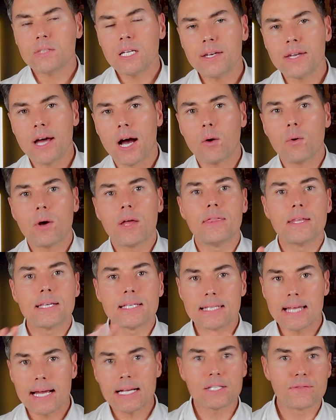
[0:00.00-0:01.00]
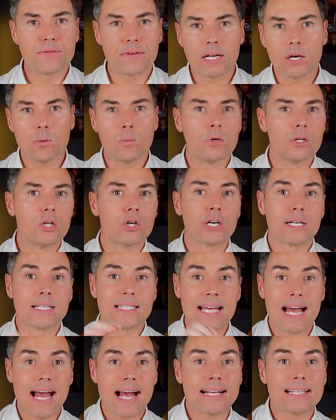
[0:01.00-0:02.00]
Now, in this next video, we'll look at
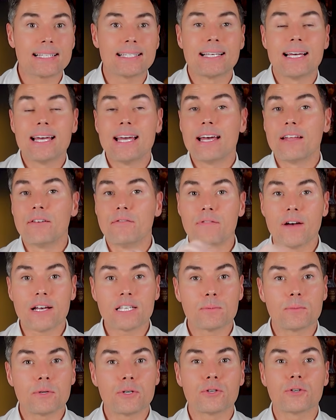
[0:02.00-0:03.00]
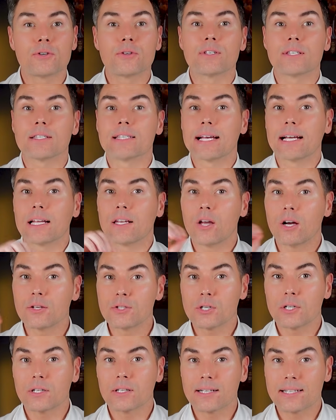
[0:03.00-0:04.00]
tax, investment returns,
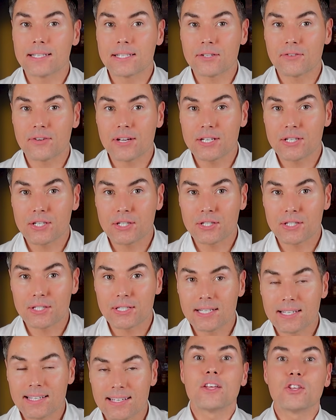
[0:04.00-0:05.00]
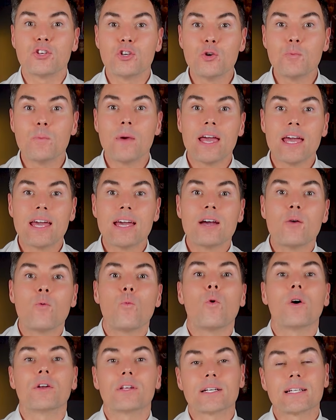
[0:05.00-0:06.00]
psychological considerations that you may
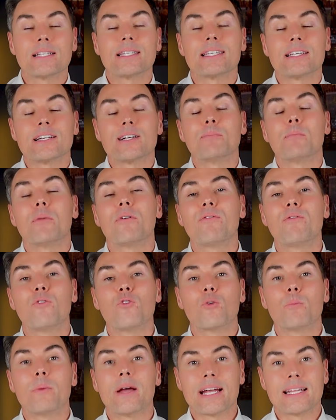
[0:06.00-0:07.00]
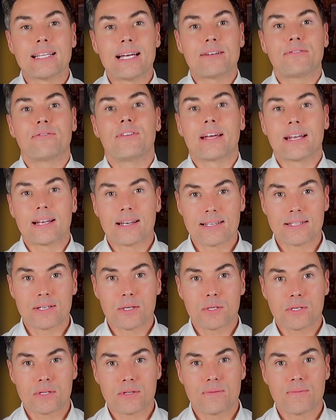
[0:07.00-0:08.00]
want to consider before making that final
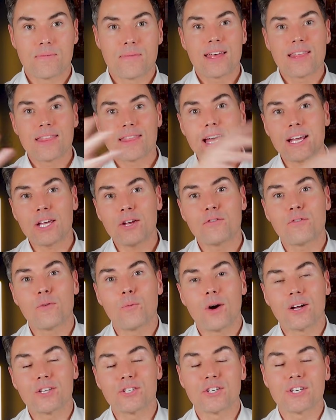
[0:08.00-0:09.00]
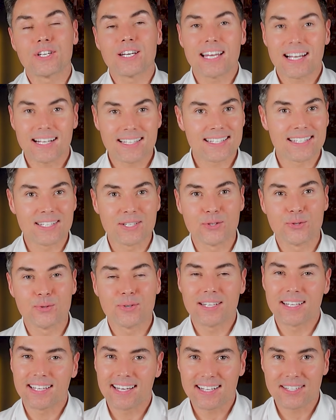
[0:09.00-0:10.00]
decision. Thank you for watching. I'll see you
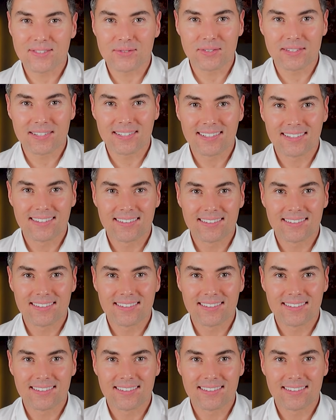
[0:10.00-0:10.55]
in the next one.